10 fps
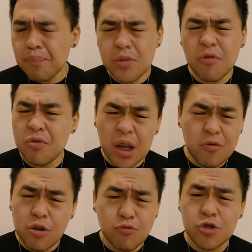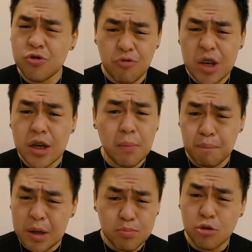The flavor of this vegan
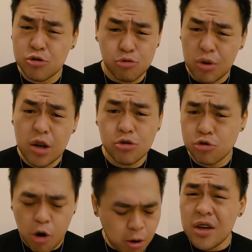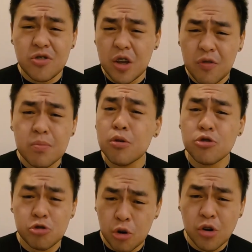meatball is really strong. It's even more
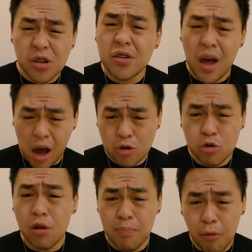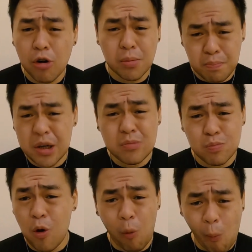stronger than the actual pork
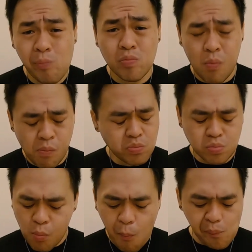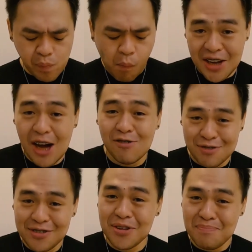meatball. Now
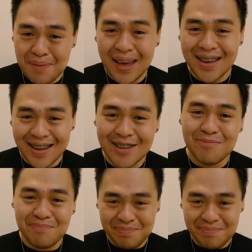for some bacon.